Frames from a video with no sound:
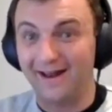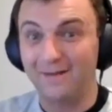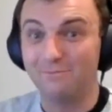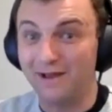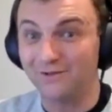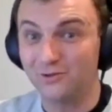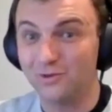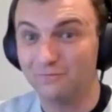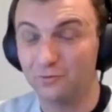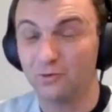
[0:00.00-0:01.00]
And I bet you
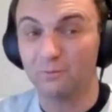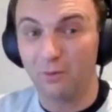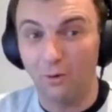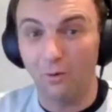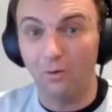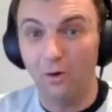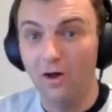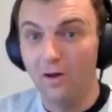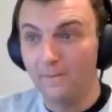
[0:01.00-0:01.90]
if you were to pull